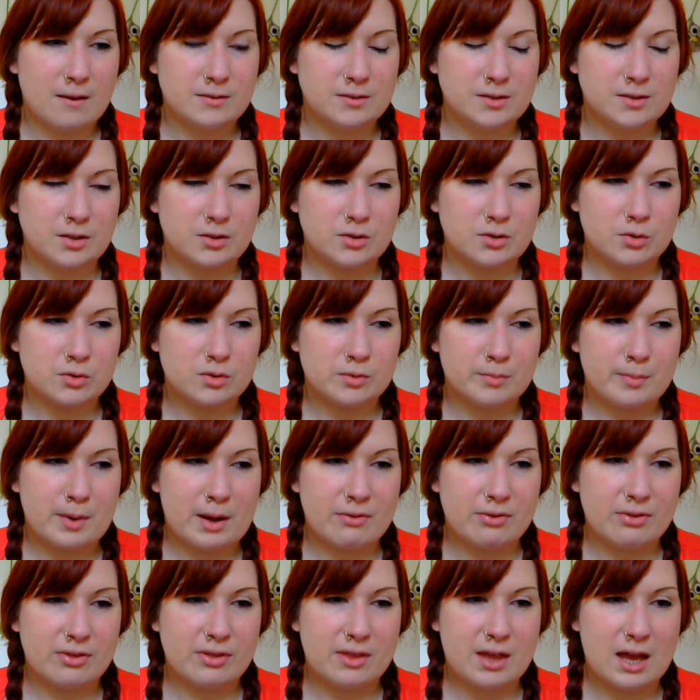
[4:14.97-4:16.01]
so I talked about
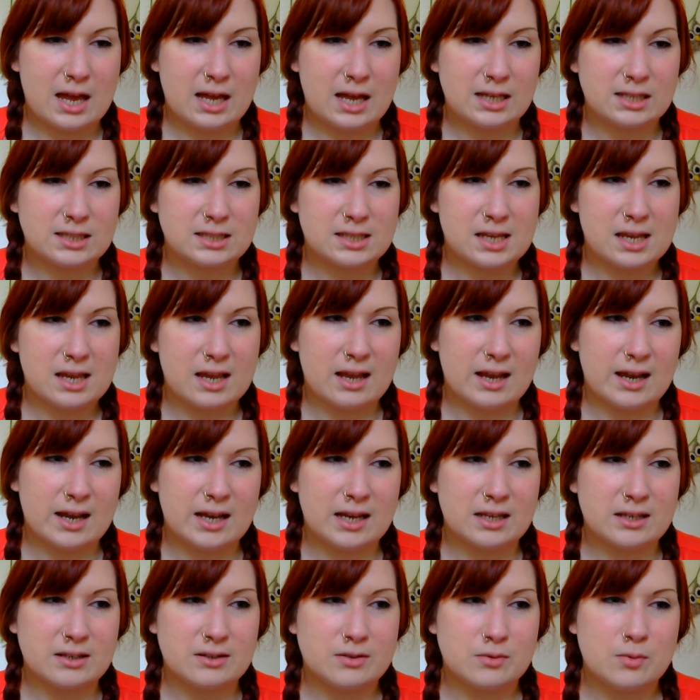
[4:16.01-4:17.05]
that,
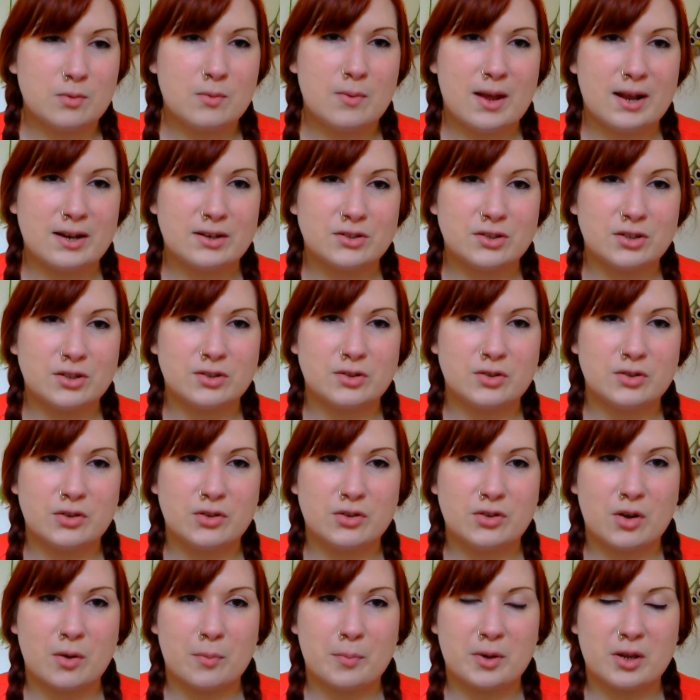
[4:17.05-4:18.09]
and we went on to the
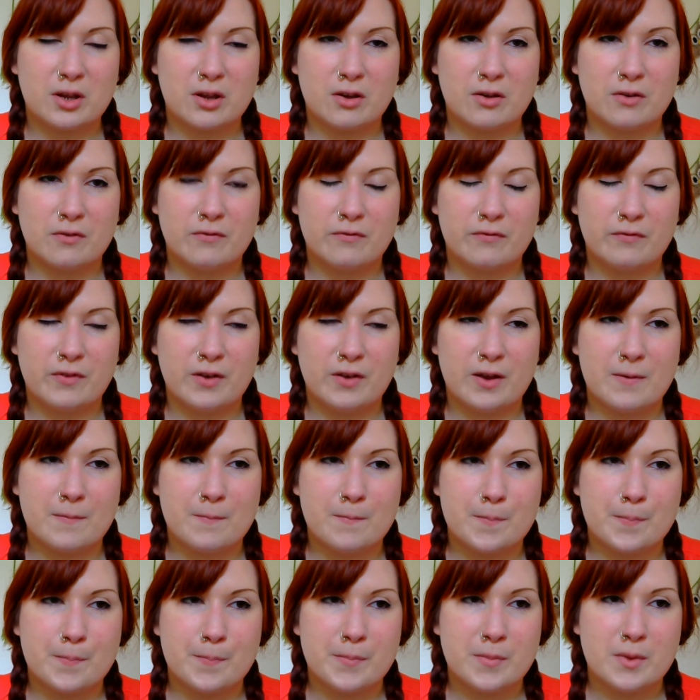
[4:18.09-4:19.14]
topic of um,